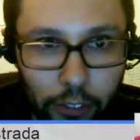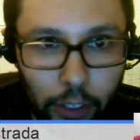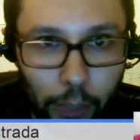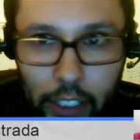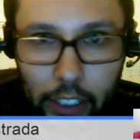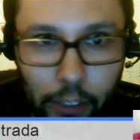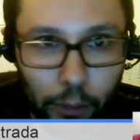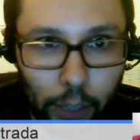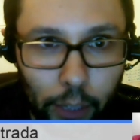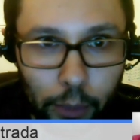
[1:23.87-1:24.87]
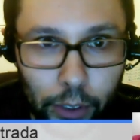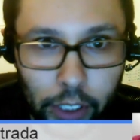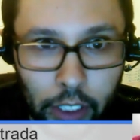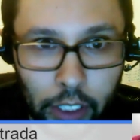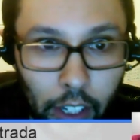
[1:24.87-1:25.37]
some idea of what I'm
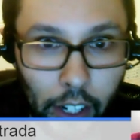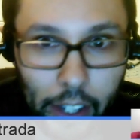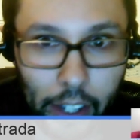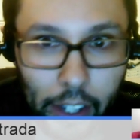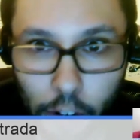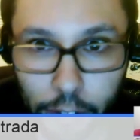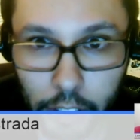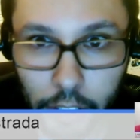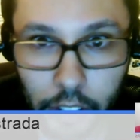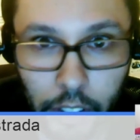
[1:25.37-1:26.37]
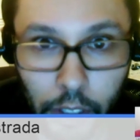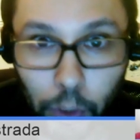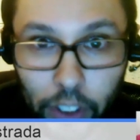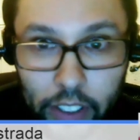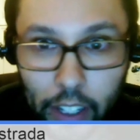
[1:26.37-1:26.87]
doing. It often
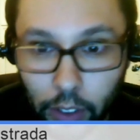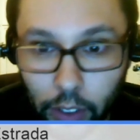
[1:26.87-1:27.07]
will sound